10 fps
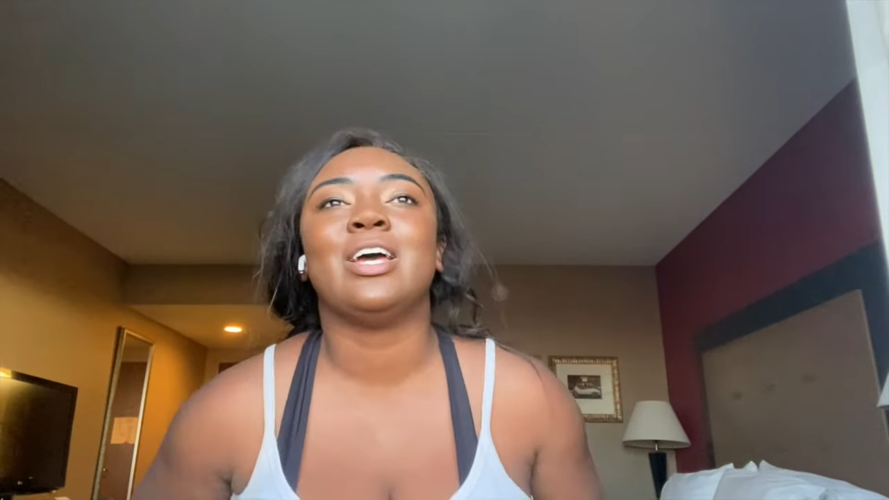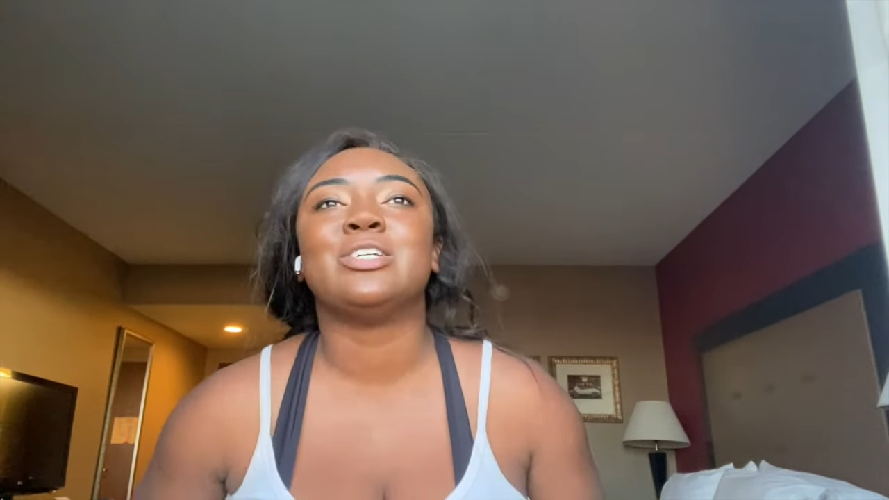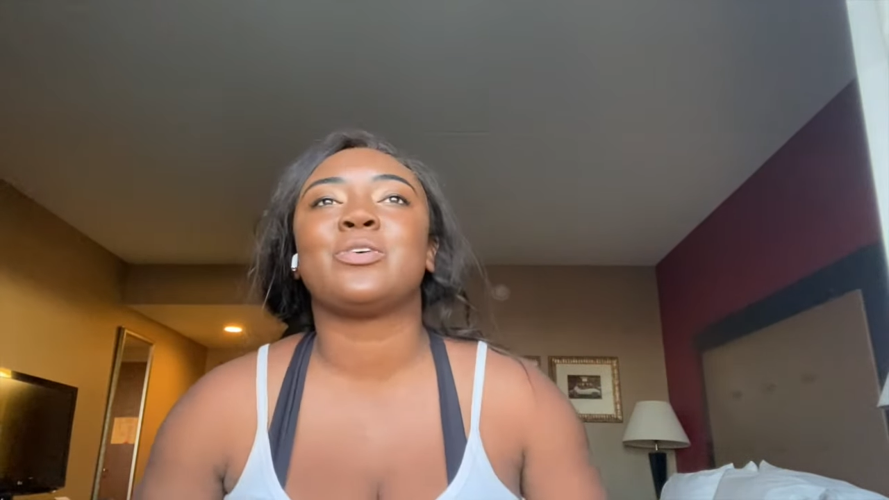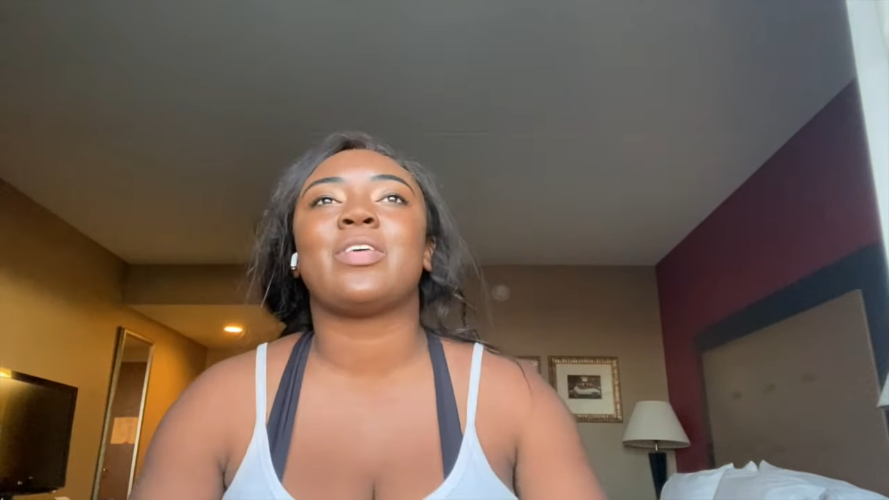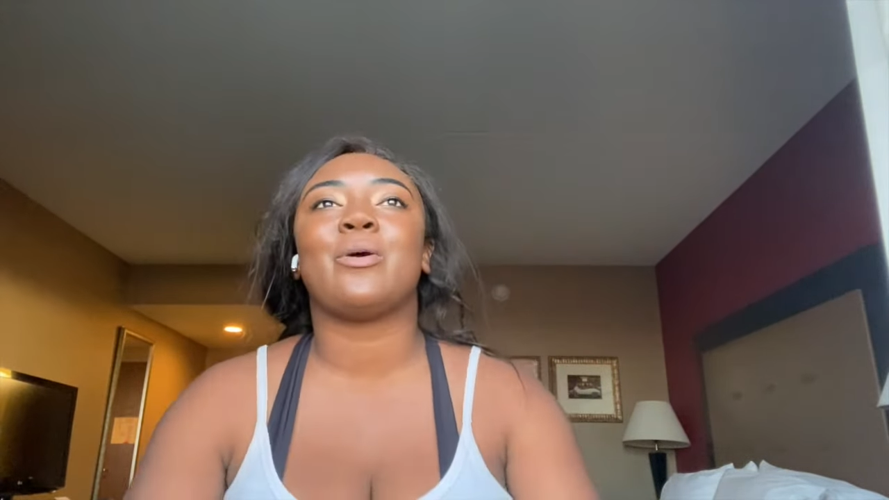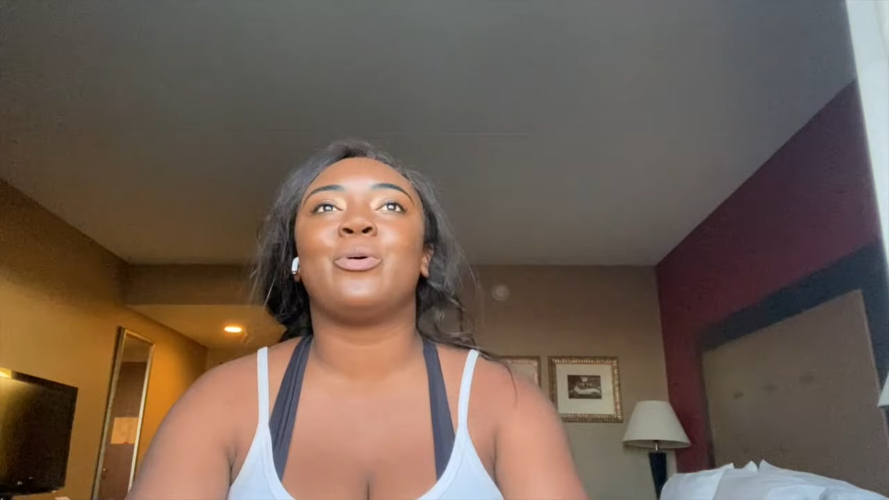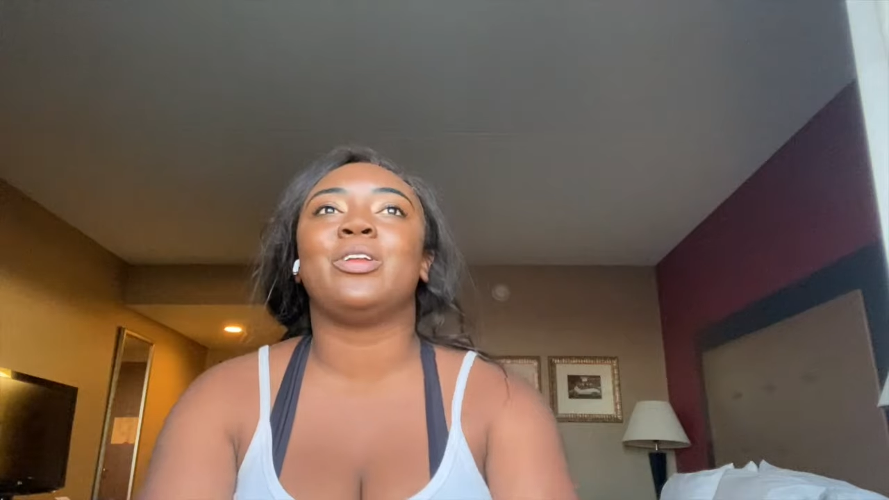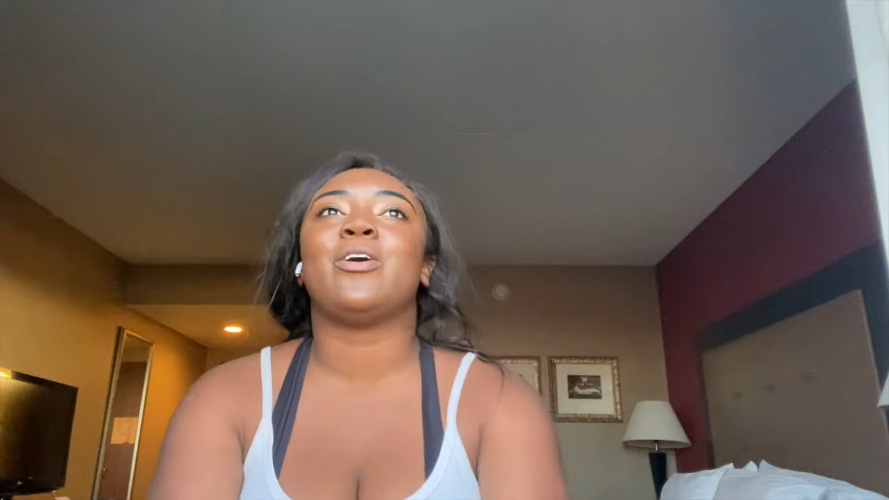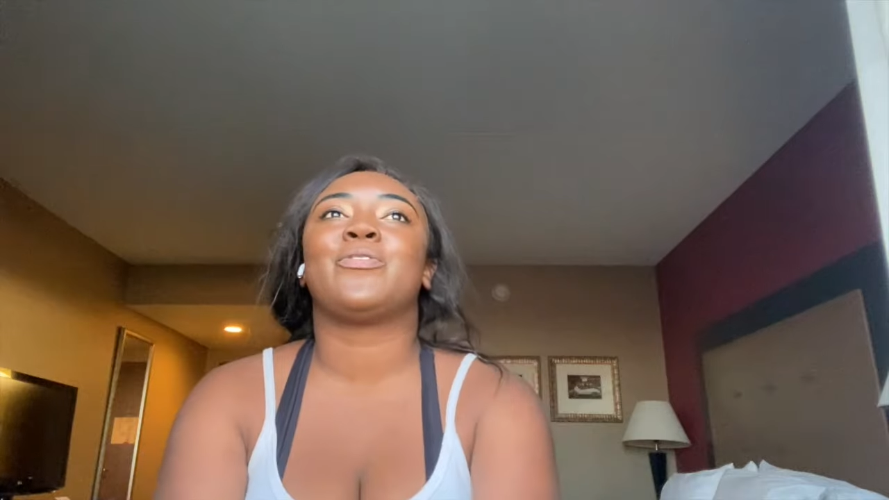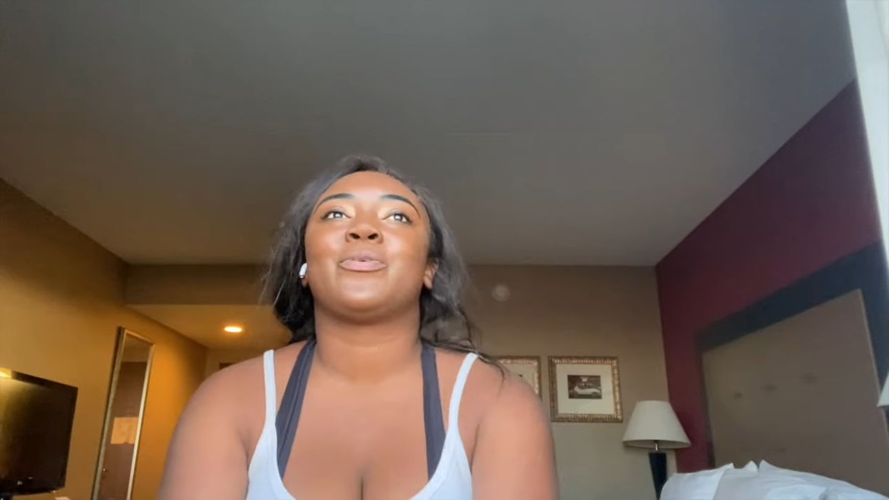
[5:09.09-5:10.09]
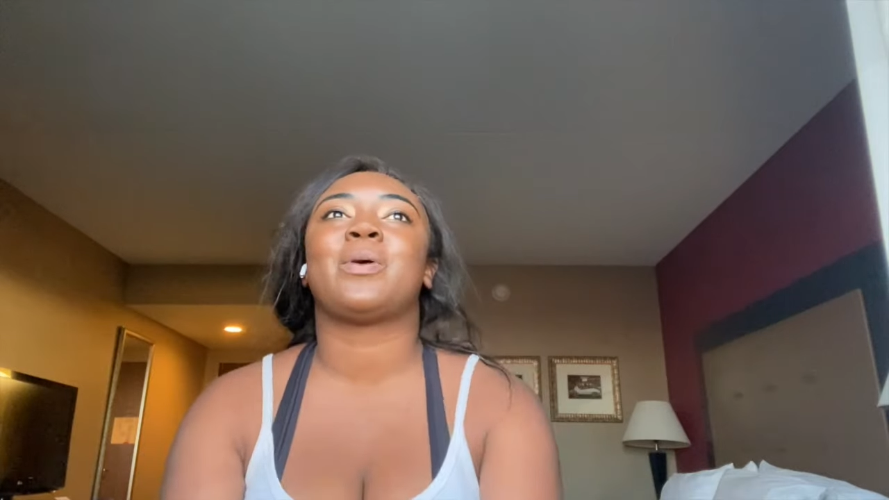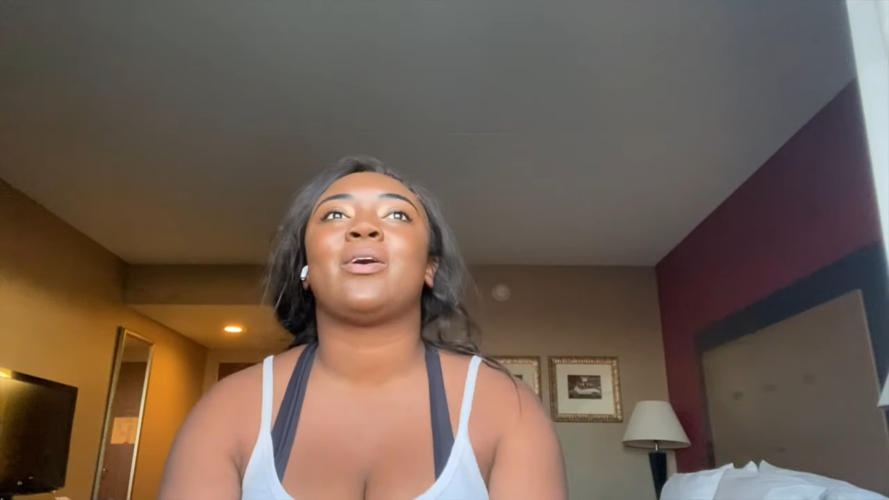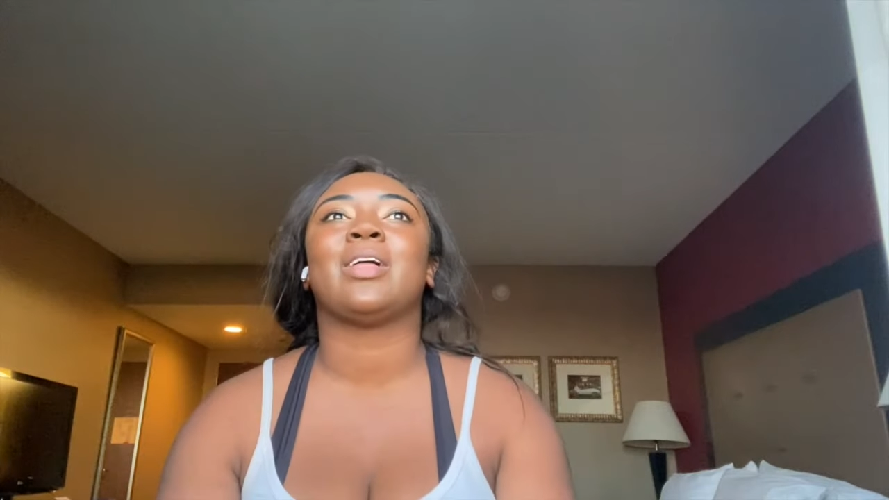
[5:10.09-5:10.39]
So that went on for about